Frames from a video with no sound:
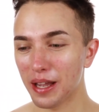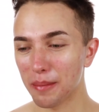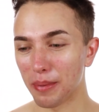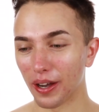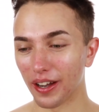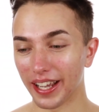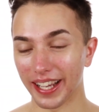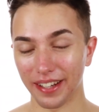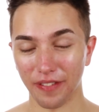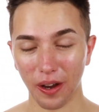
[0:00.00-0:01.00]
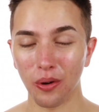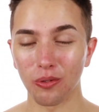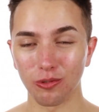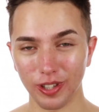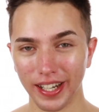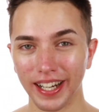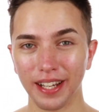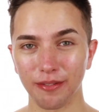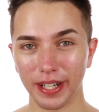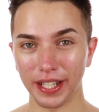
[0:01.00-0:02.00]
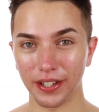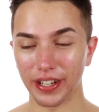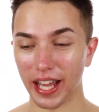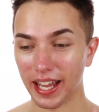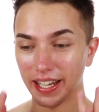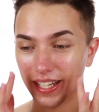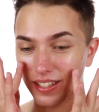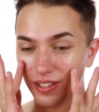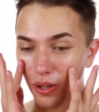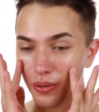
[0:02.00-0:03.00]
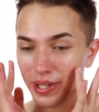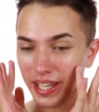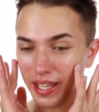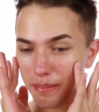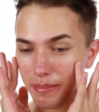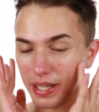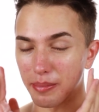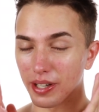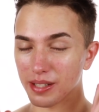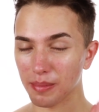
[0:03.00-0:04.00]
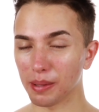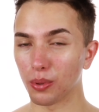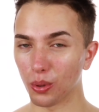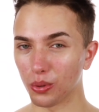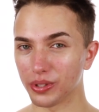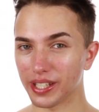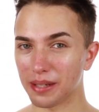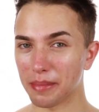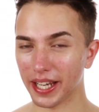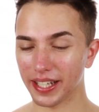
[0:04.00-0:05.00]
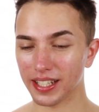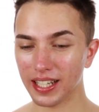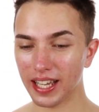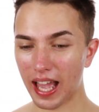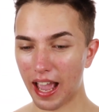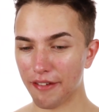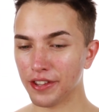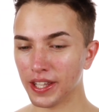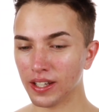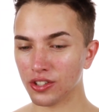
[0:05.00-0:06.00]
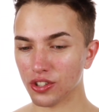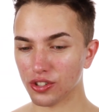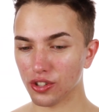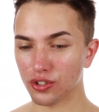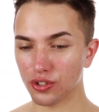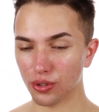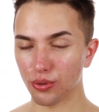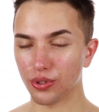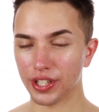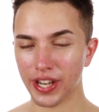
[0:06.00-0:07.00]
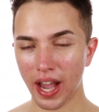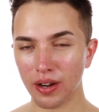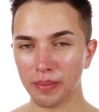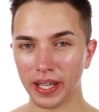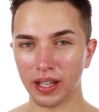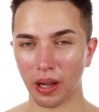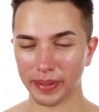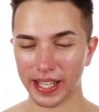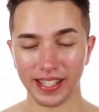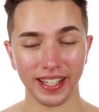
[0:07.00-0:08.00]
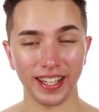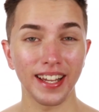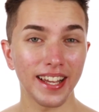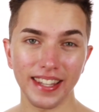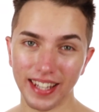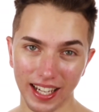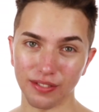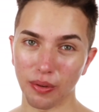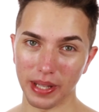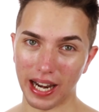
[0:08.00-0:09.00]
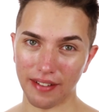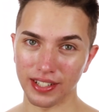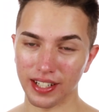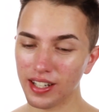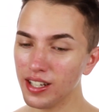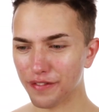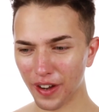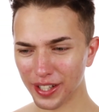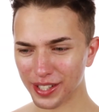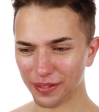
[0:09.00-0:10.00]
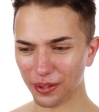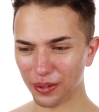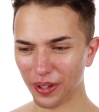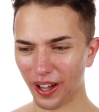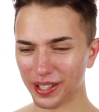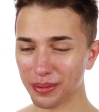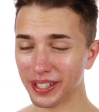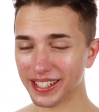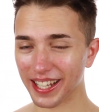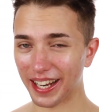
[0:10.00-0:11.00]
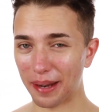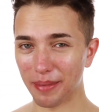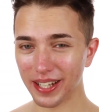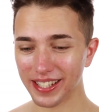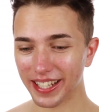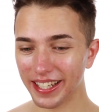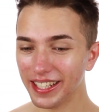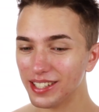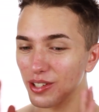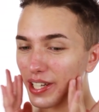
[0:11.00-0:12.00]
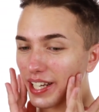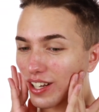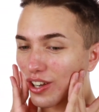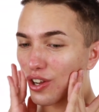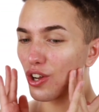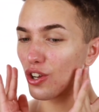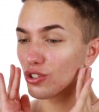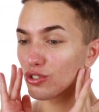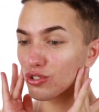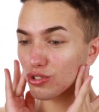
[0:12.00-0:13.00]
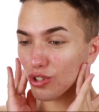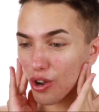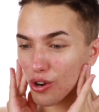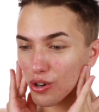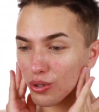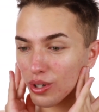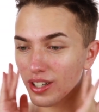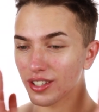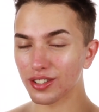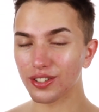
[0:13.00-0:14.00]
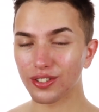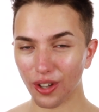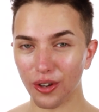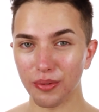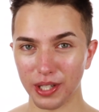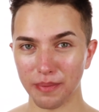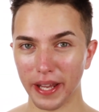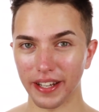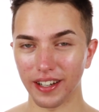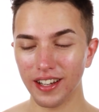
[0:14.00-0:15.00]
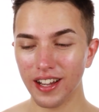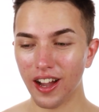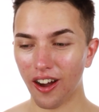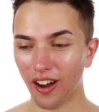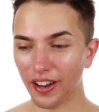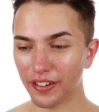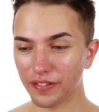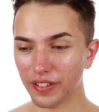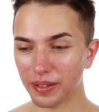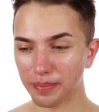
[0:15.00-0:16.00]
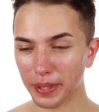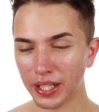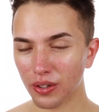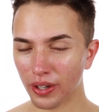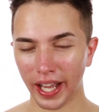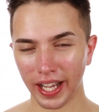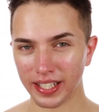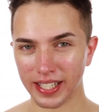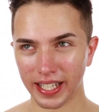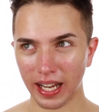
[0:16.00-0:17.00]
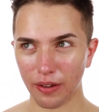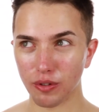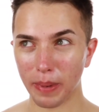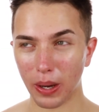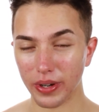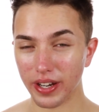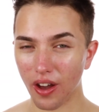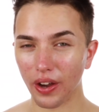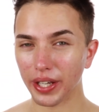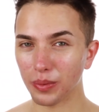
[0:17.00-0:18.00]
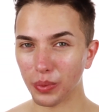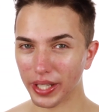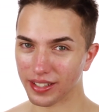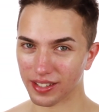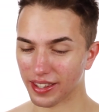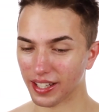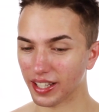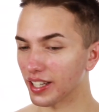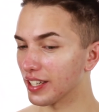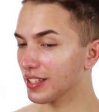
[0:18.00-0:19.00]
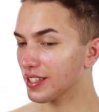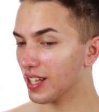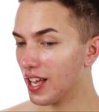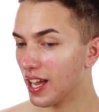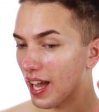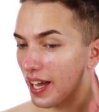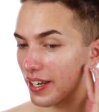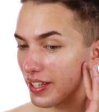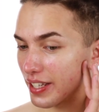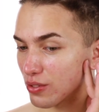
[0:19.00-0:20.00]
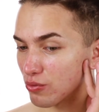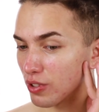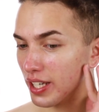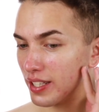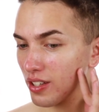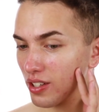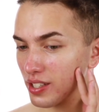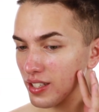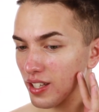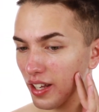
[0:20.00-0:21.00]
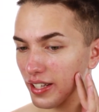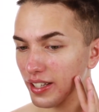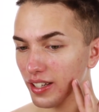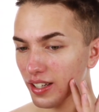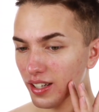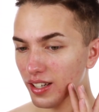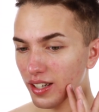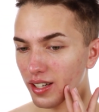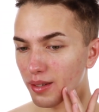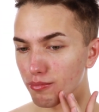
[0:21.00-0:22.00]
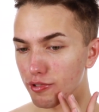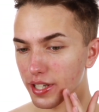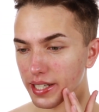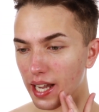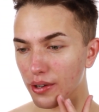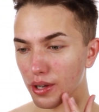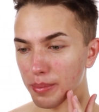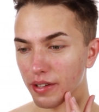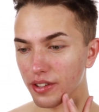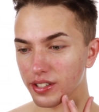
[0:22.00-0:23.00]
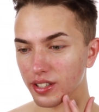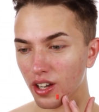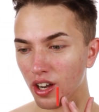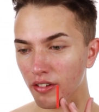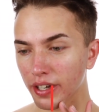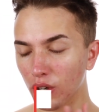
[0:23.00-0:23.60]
But it felt really, really good, and it low-key minimised my pores and made everything just soothe down a bit. I'm guessing that is from the lavender. First of all, I just want to say my skin is looking so much better. I've been on Accutane now for about 9 weeks, I think it is, and it's really starting to like bring down a bit of the scarring.